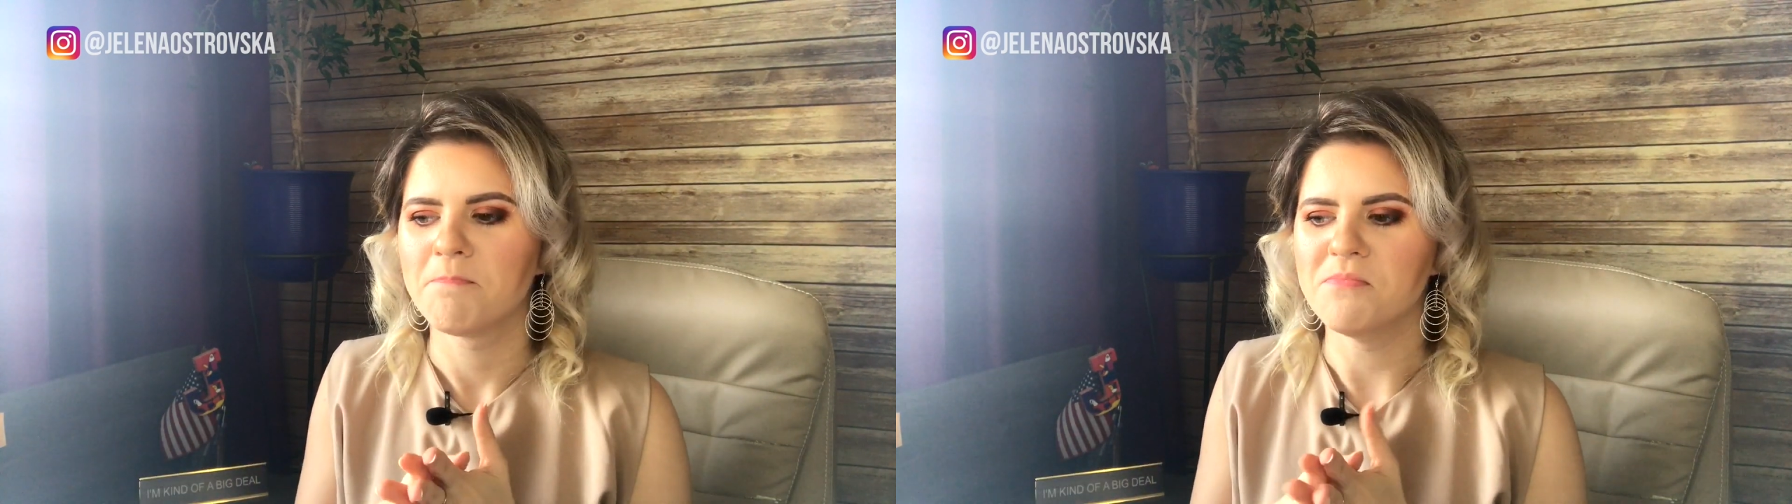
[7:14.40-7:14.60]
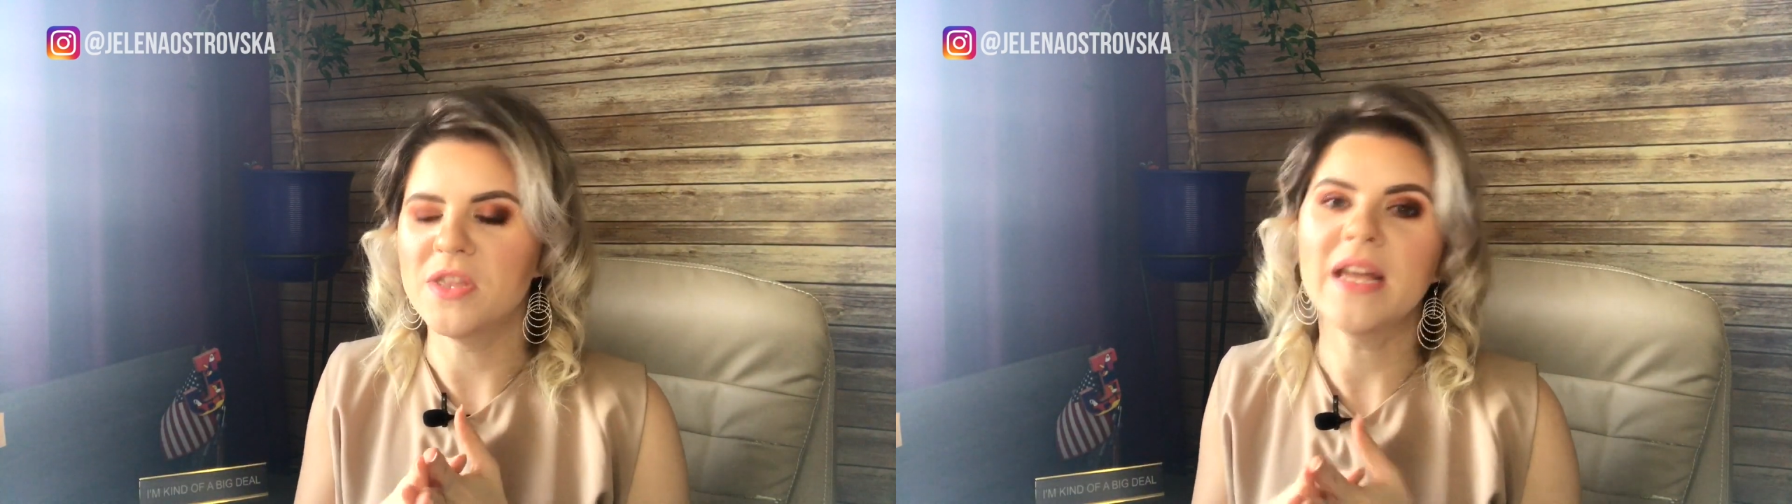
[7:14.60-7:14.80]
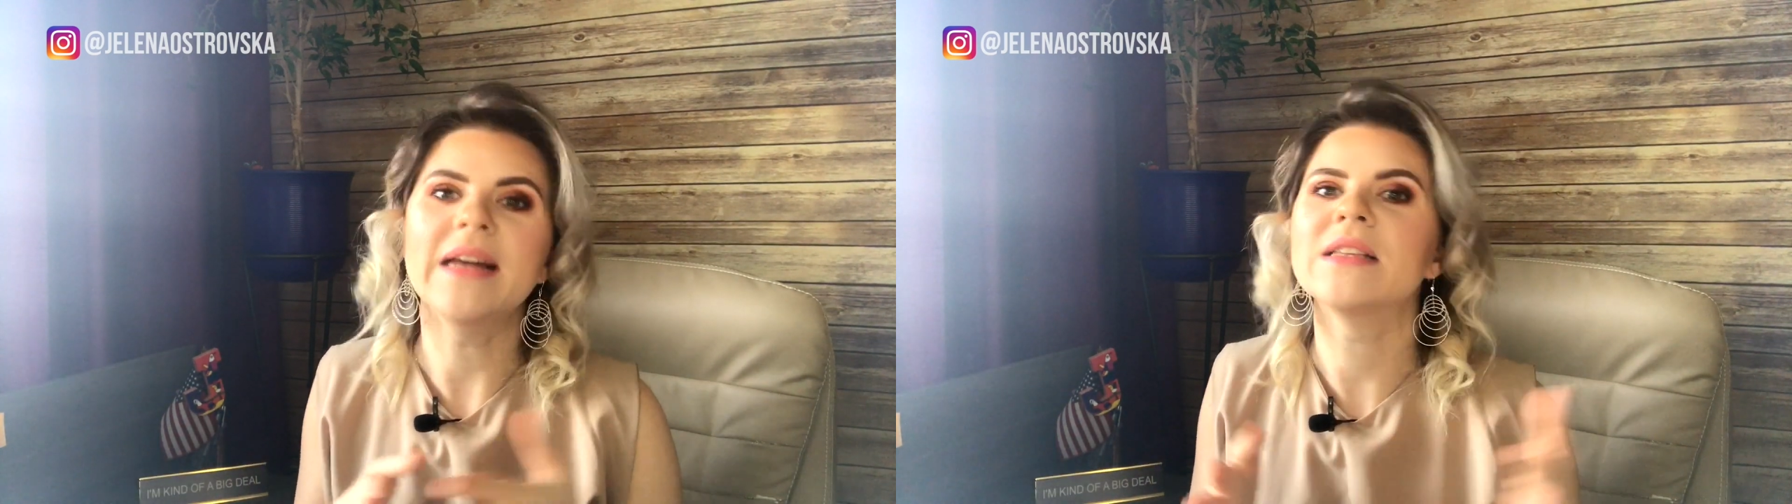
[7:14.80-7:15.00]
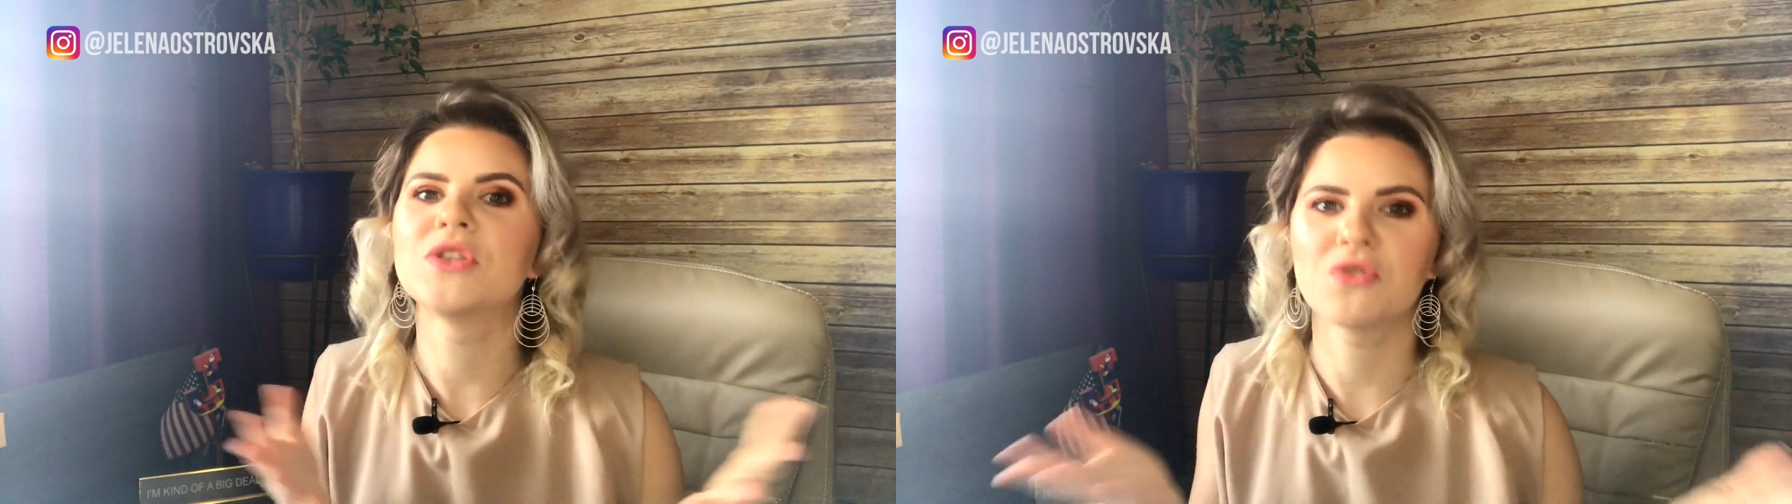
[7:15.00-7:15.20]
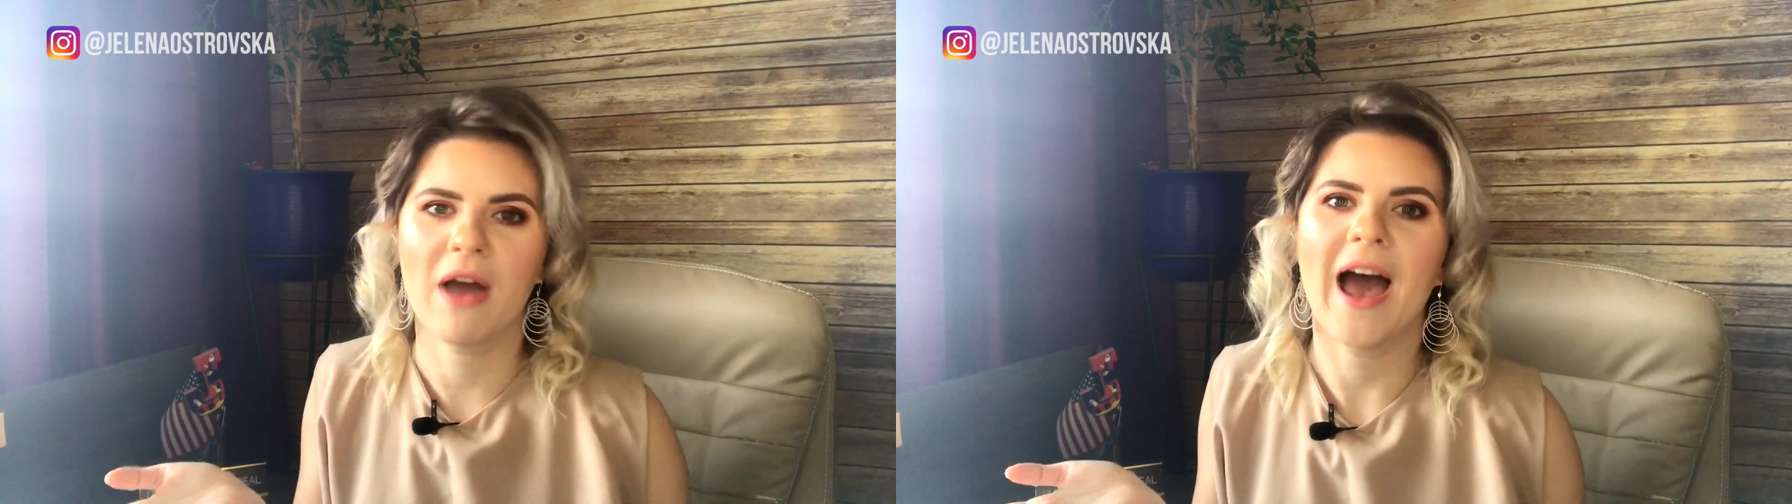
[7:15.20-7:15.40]

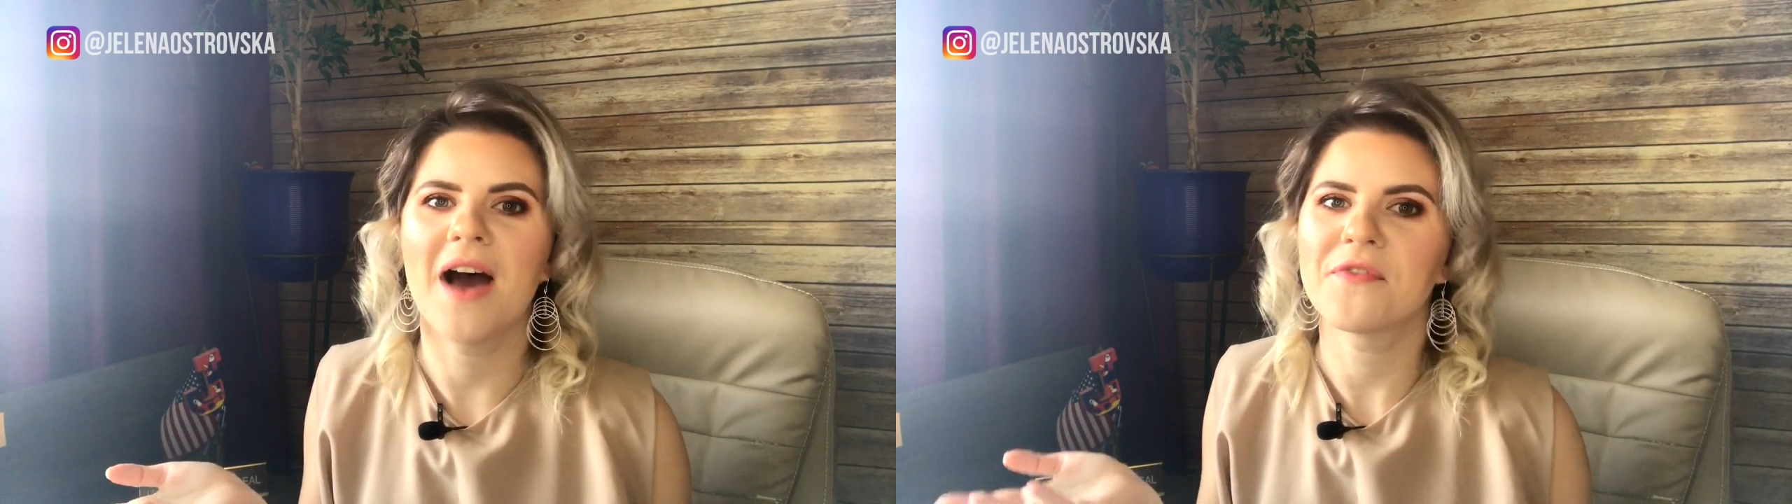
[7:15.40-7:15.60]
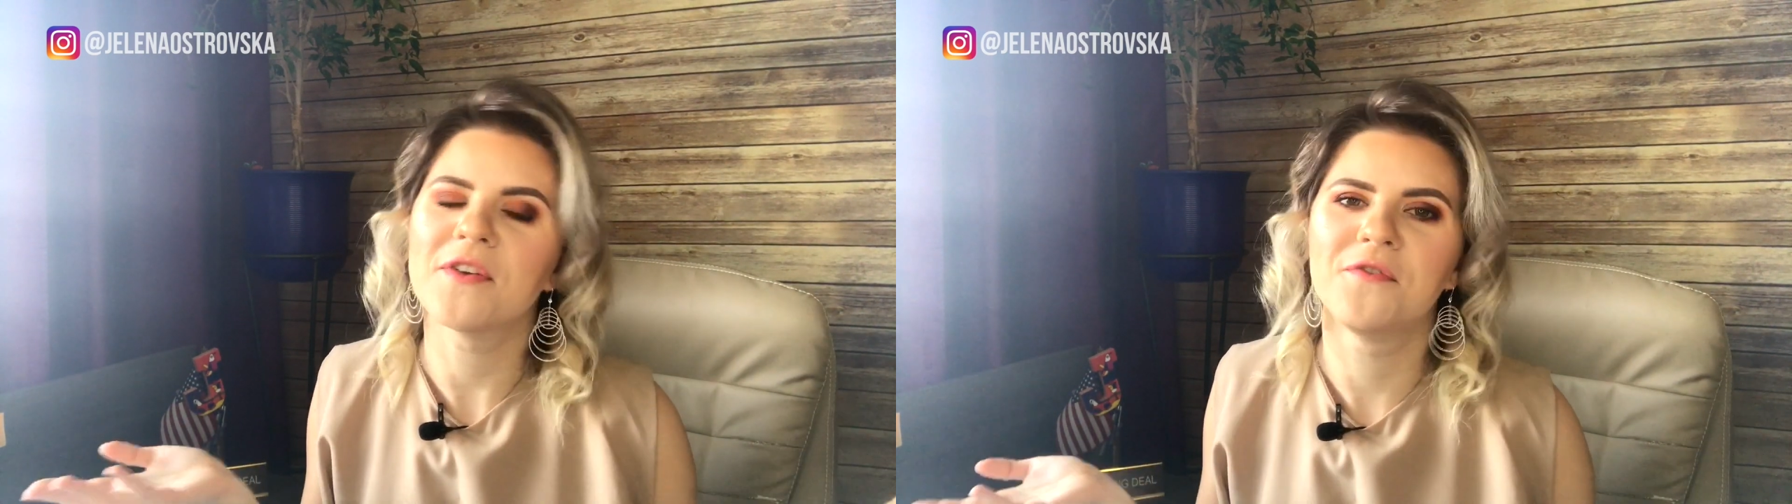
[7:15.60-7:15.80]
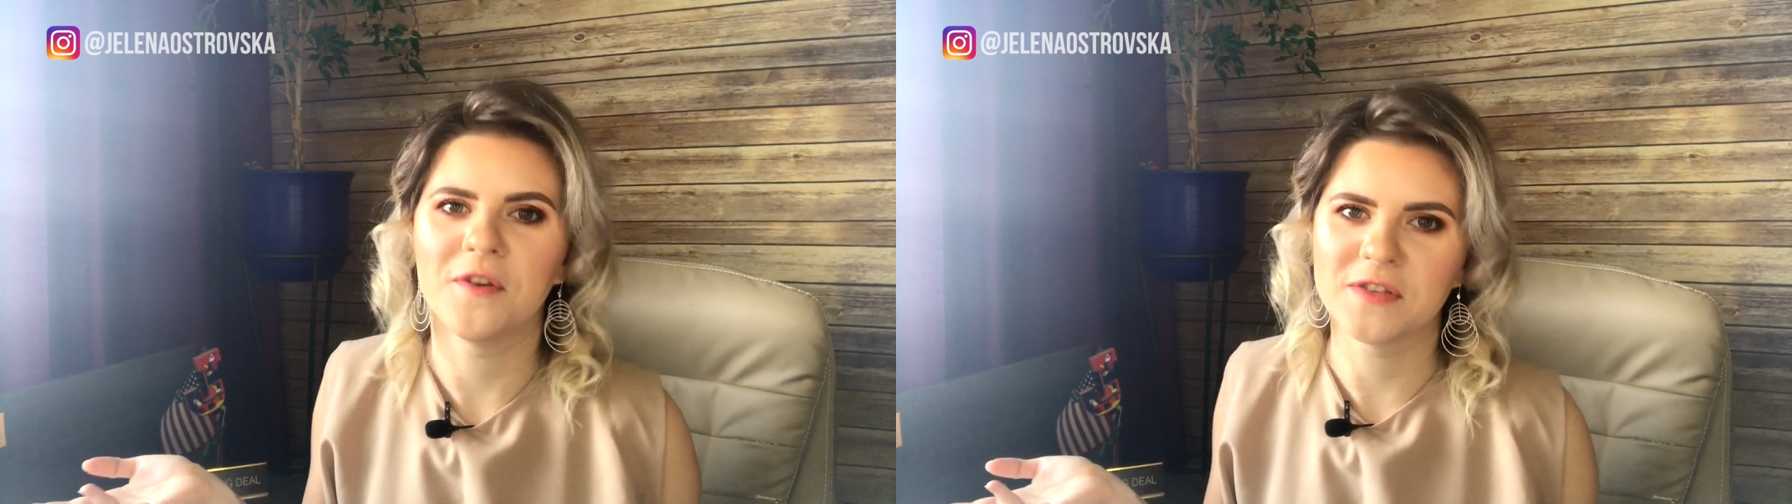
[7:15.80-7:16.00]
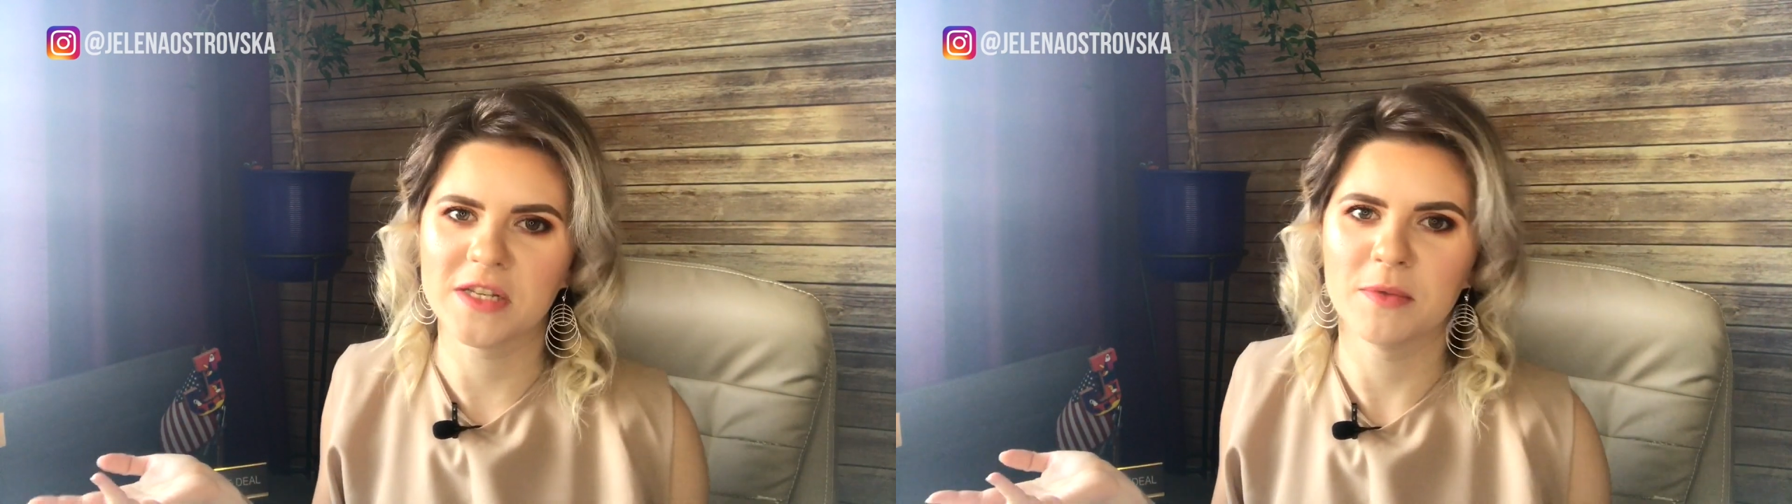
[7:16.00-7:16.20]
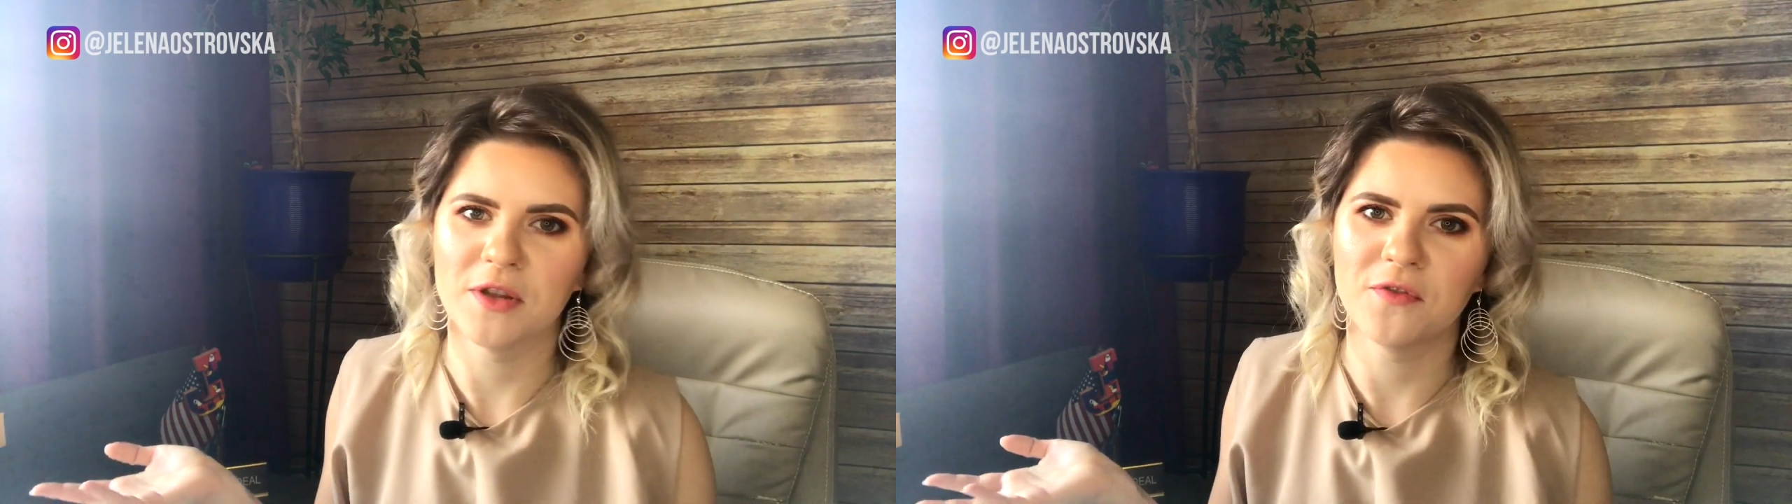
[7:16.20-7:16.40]
needs to have a
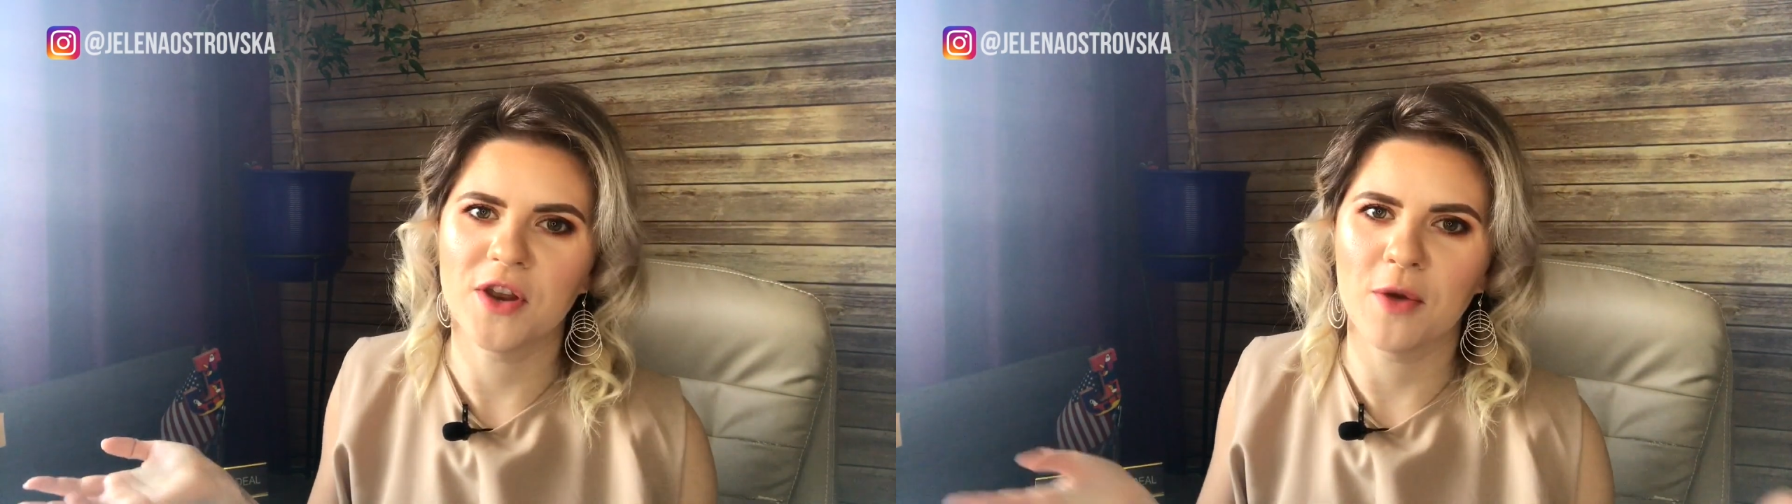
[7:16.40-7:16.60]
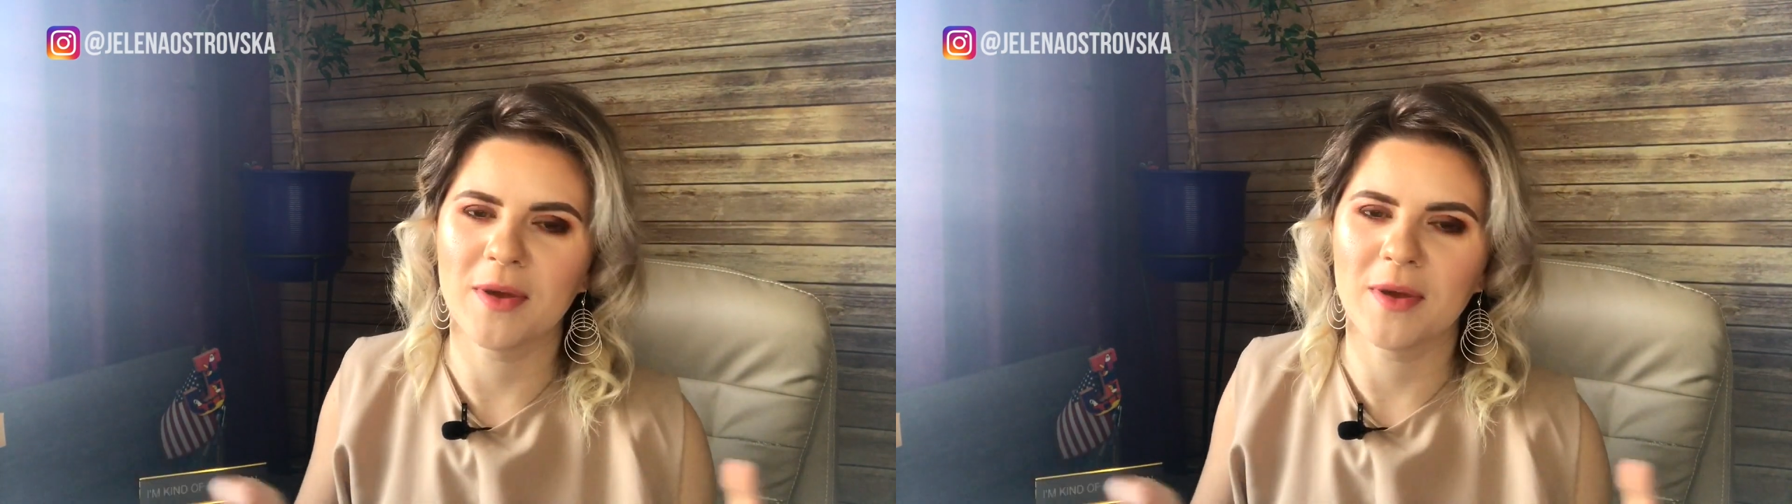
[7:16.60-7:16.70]
15-minute video,